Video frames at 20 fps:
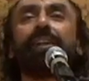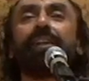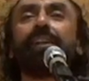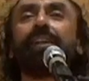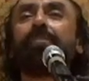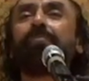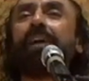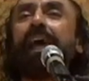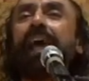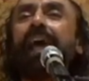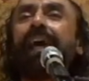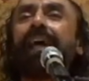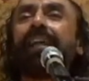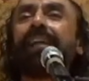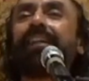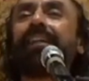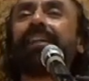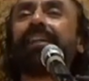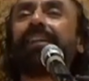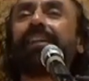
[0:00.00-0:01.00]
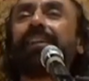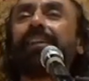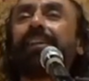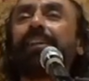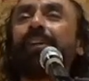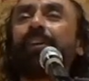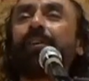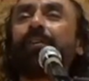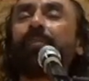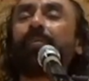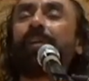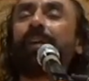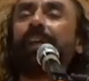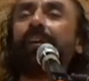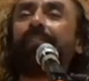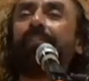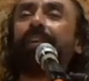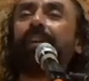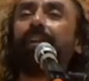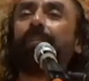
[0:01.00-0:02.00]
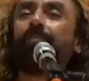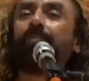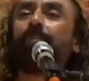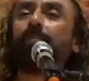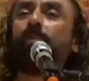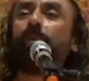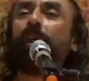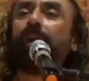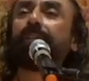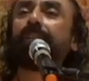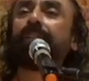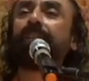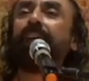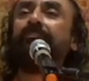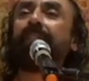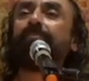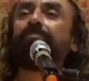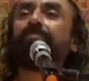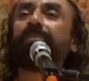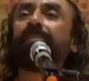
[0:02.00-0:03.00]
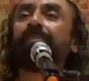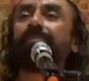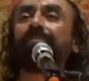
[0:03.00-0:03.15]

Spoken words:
the man who developed WhatsApp.